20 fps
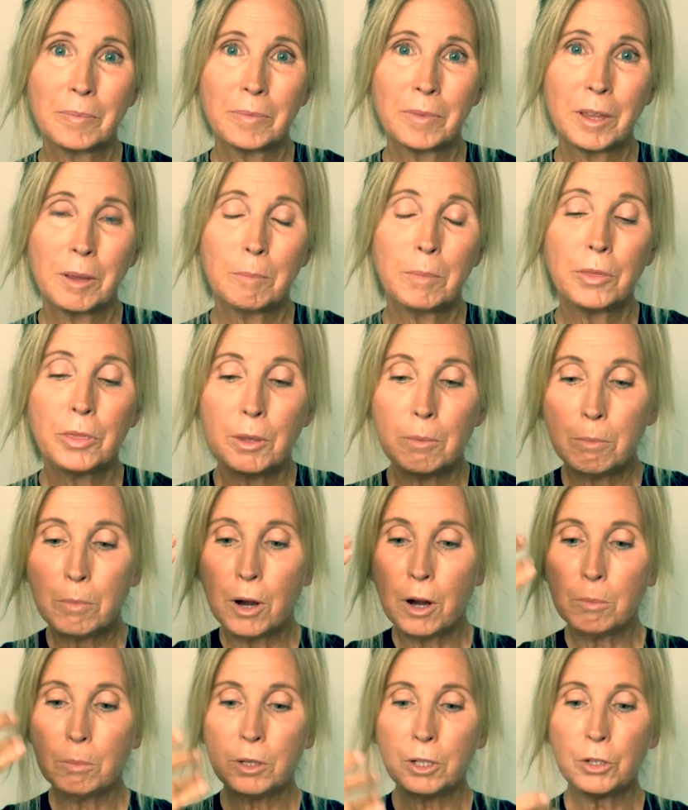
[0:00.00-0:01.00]
But the
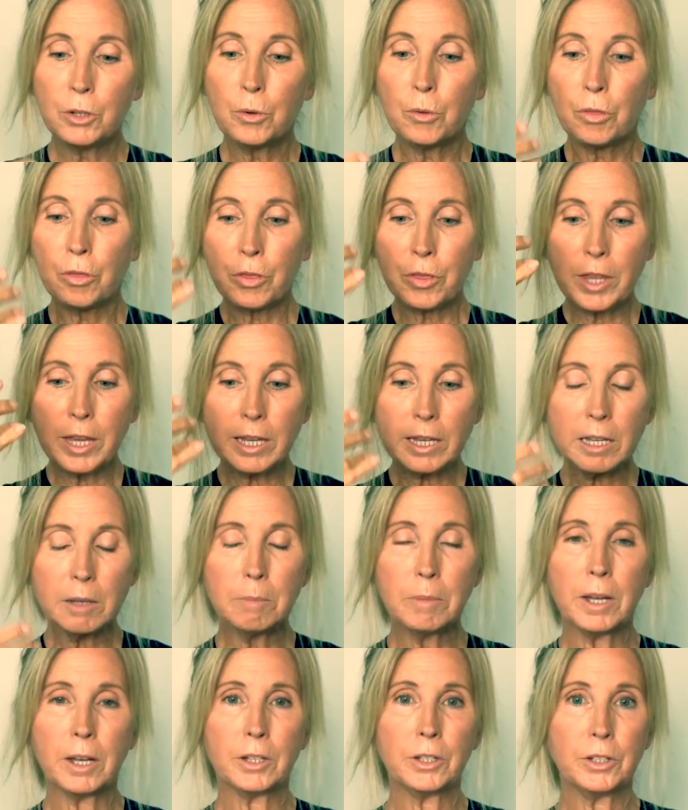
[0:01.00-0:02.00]
moment you think
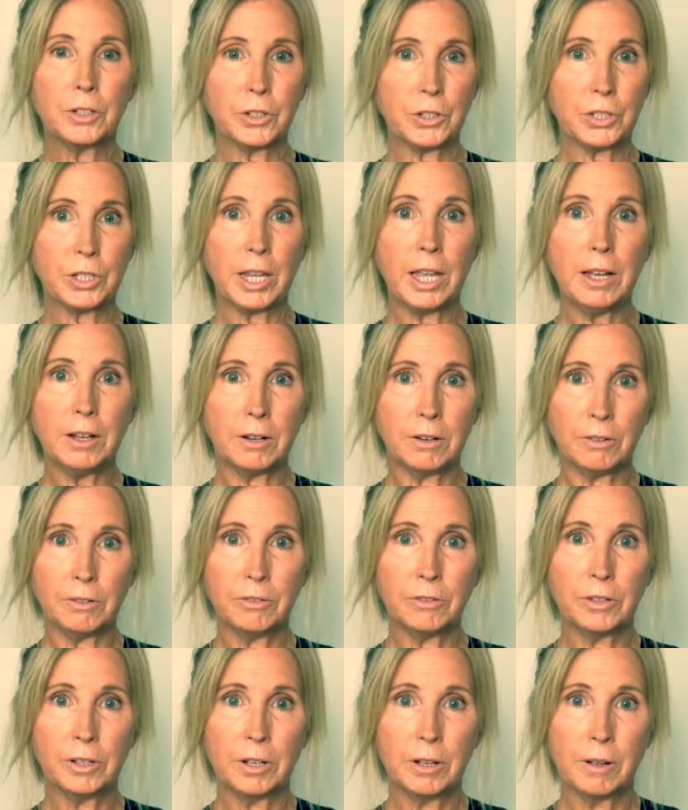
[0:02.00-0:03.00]
about
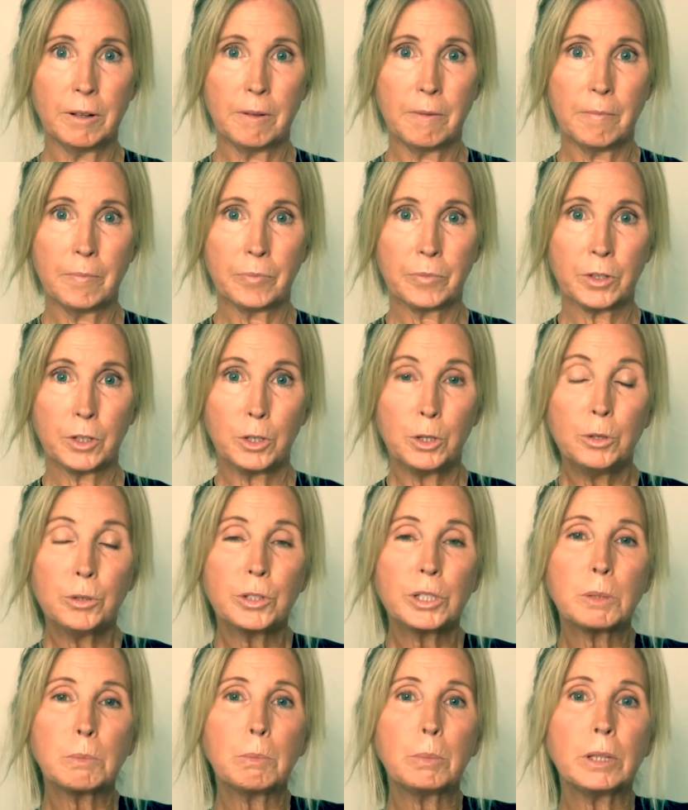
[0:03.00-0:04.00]
yourself, you
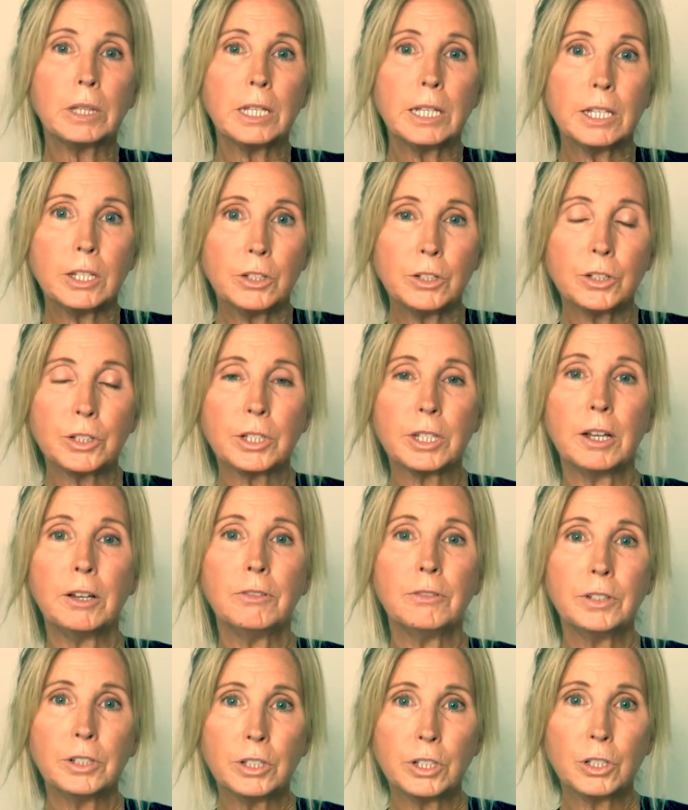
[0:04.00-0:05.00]
split yourself
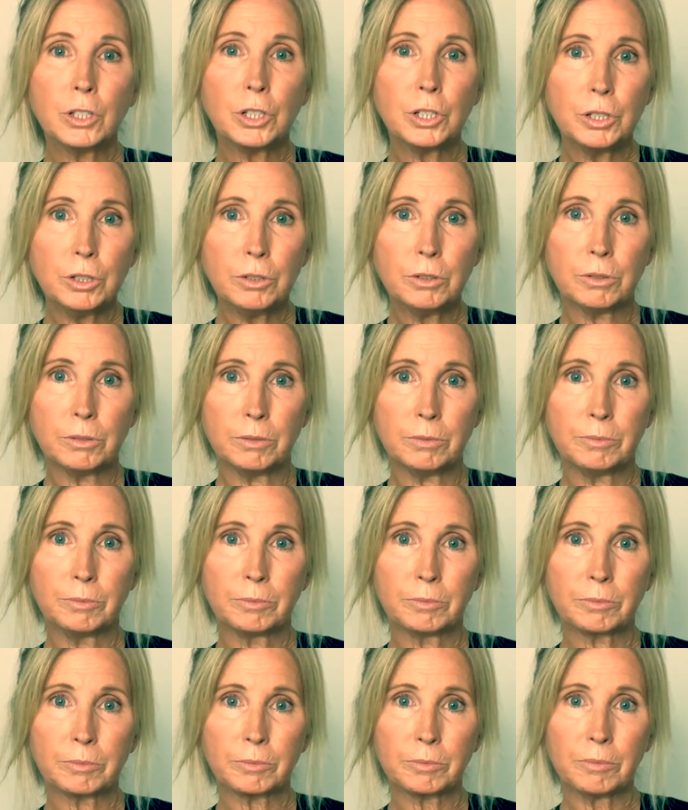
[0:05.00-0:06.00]
into two.
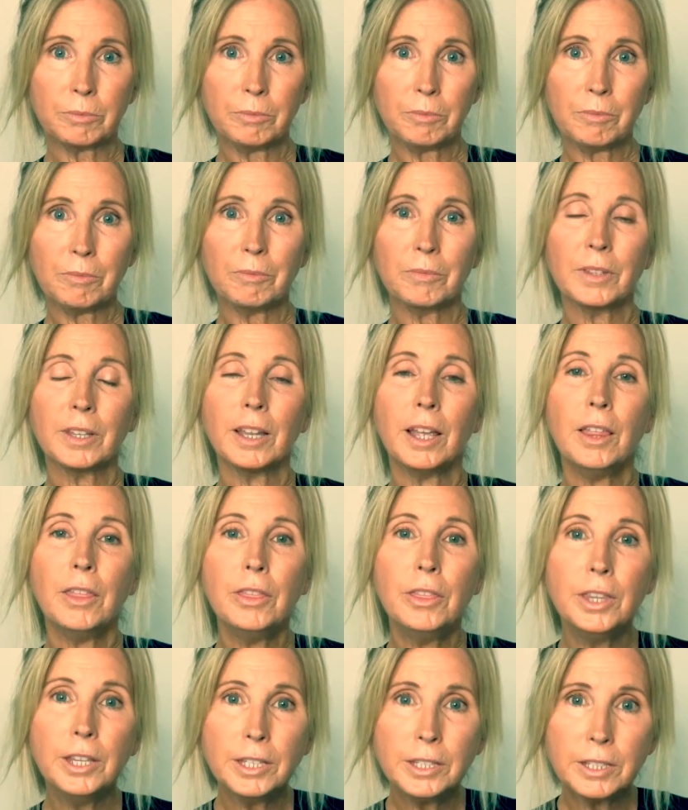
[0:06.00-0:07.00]

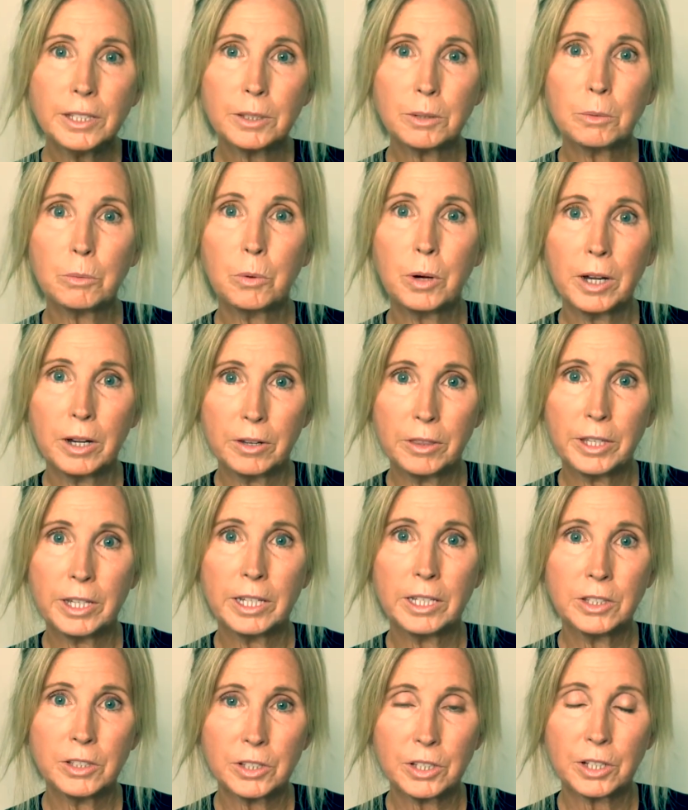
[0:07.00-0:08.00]
This is where the
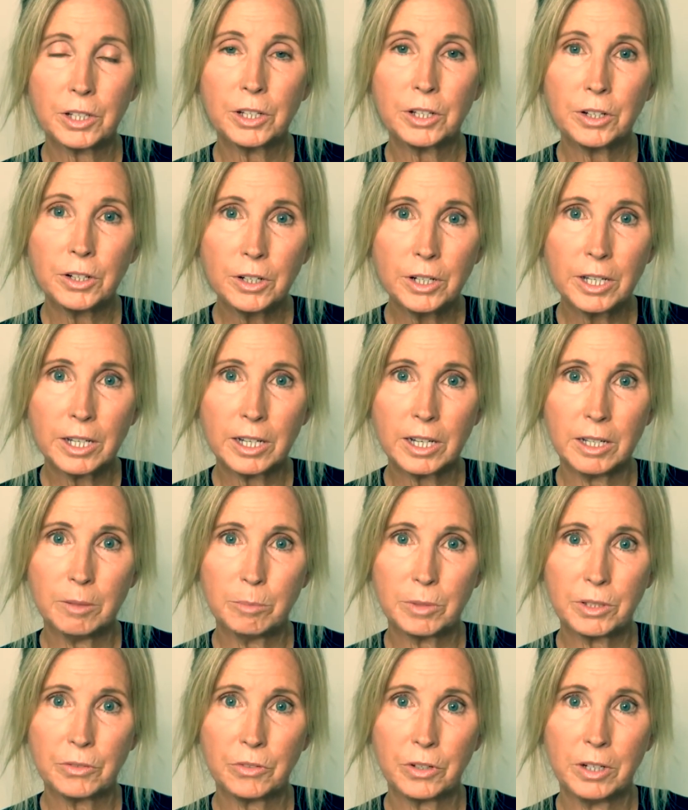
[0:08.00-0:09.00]
insecurity
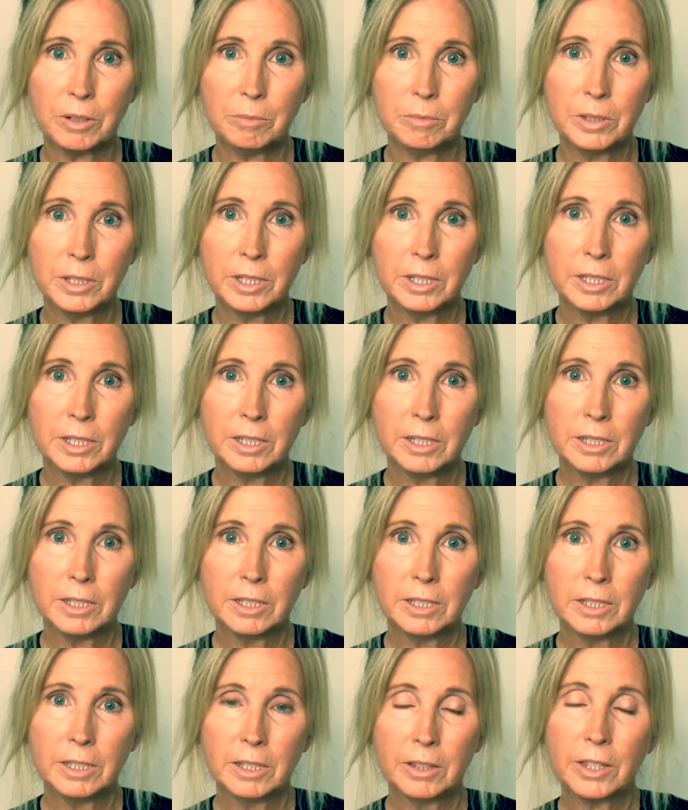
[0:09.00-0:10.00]
comes from.
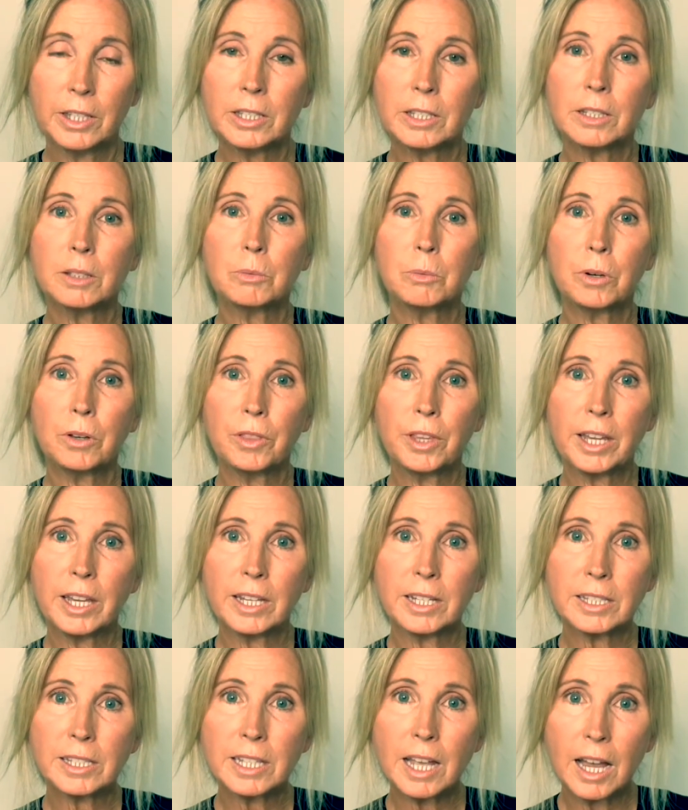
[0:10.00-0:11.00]
This is where the
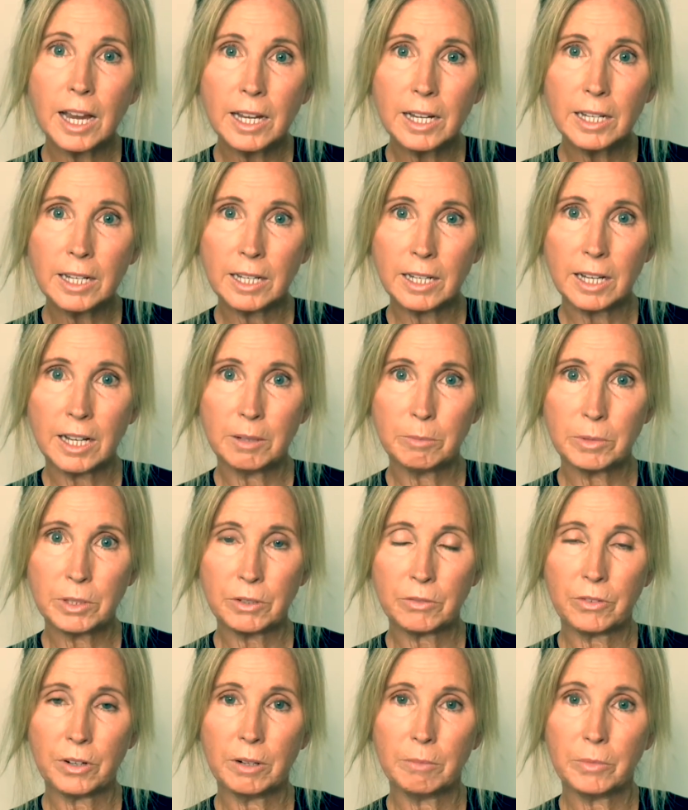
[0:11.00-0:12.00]
anxiety comes
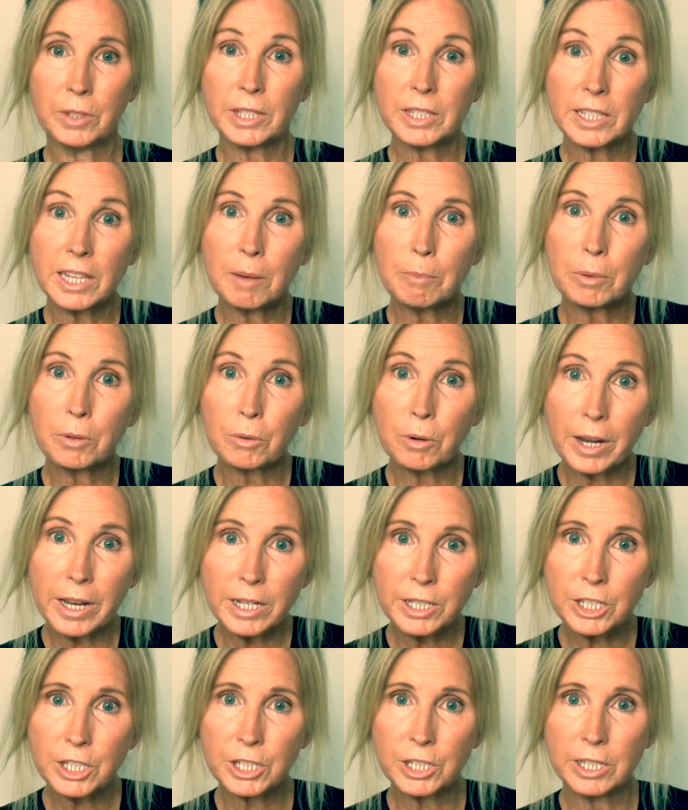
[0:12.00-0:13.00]
from, the
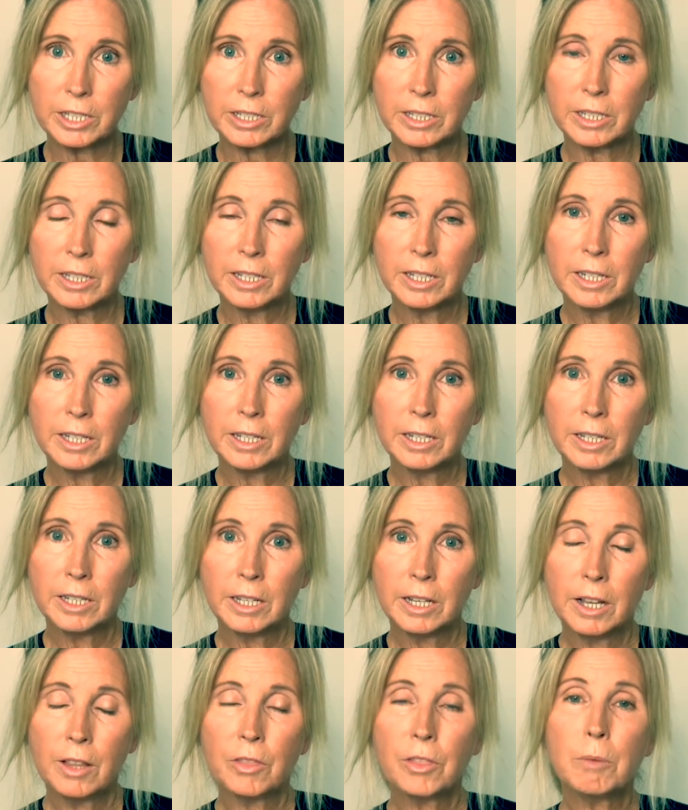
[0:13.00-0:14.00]
separation.
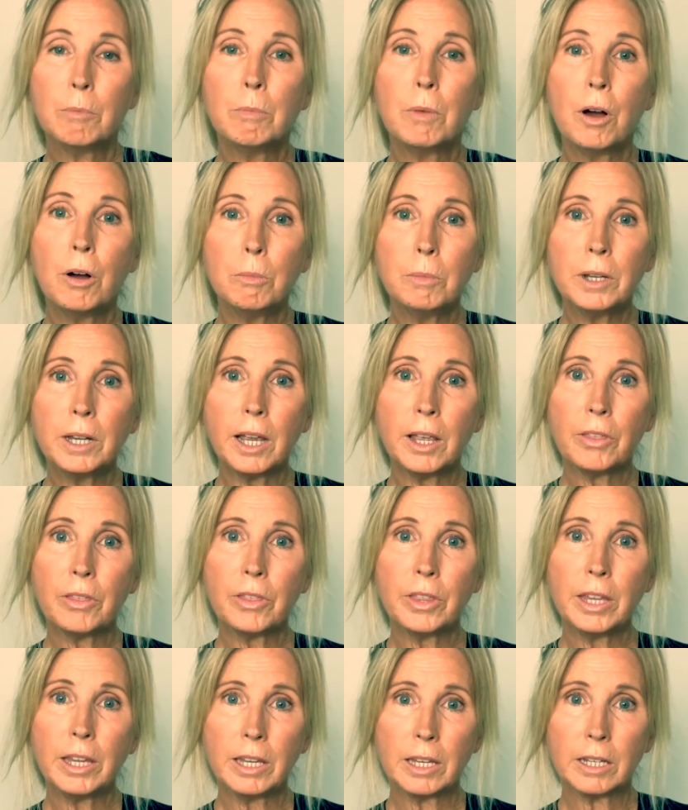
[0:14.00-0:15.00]
The moment I
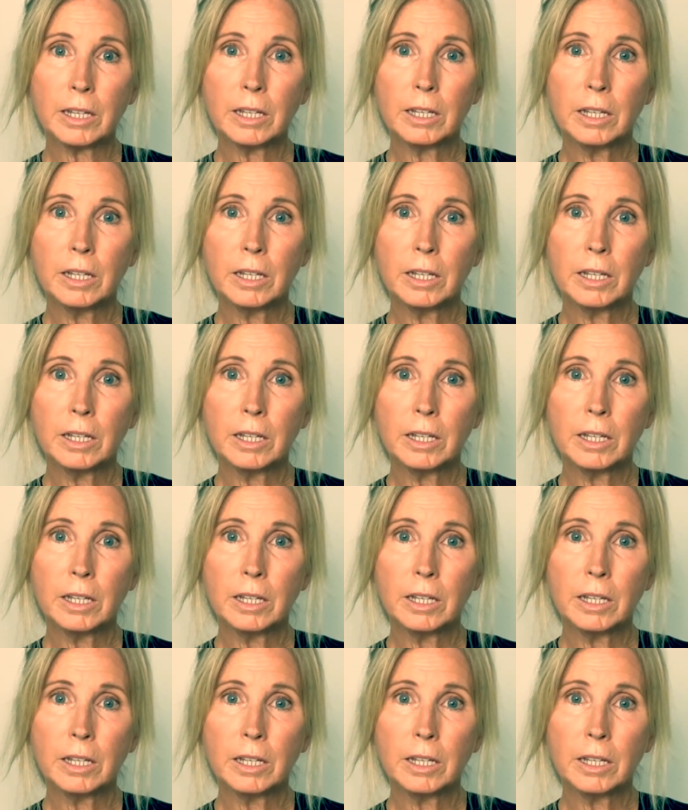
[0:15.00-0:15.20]
think,